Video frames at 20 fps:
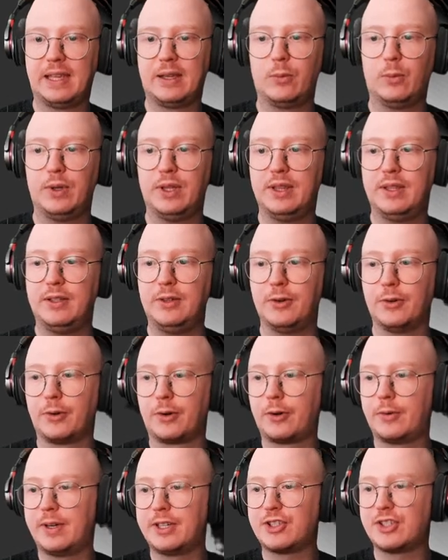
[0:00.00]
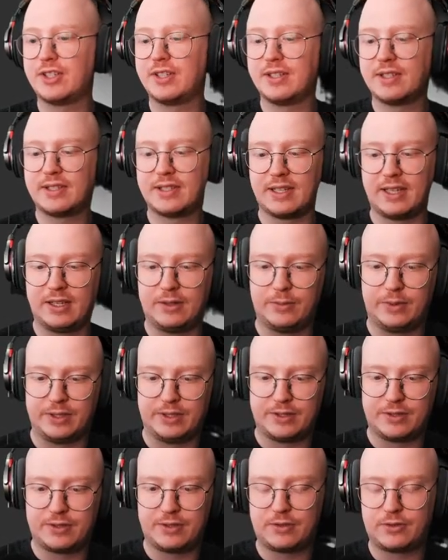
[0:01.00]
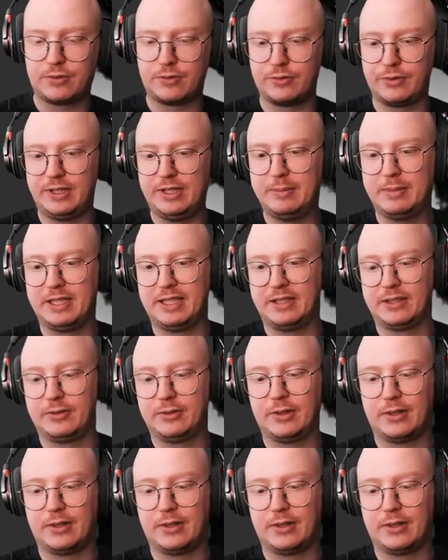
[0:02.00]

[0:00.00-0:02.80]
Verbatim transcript: with your questions and with streaming